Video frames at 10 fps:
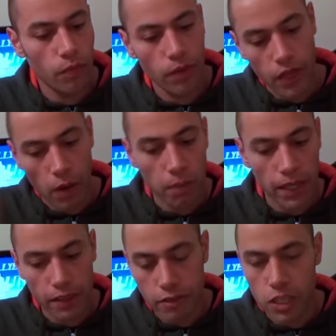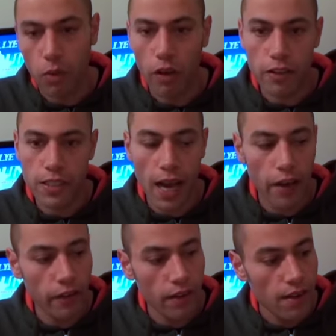you know, I played the original one on the
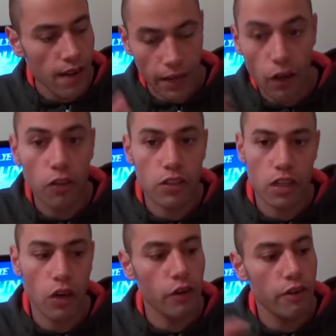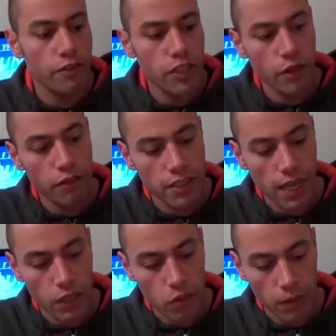Saturn. I know there's a Gun Griffin 2 for the
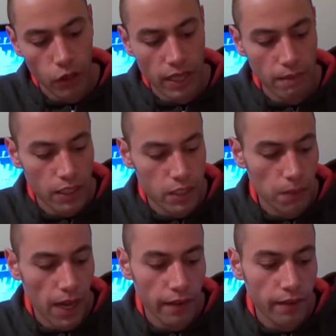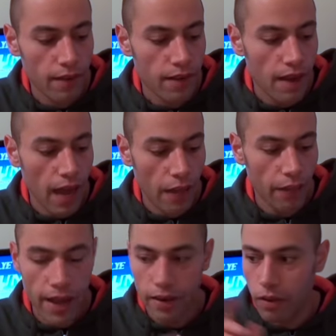Saturn as well, but it only came out in Japan. And
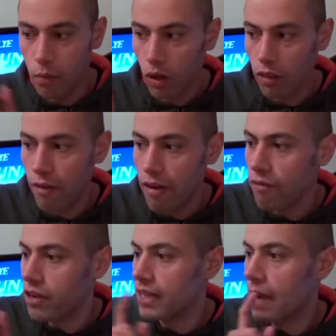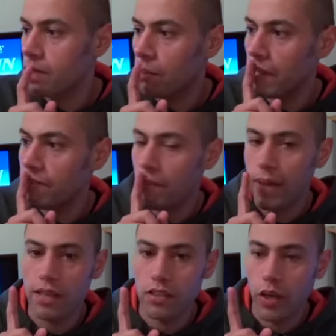then one of the very first games I played on my
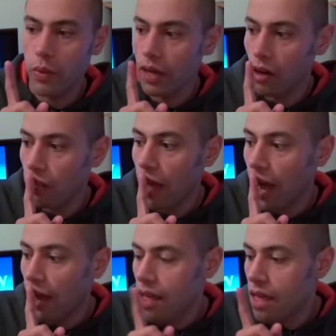PS2 when I got that,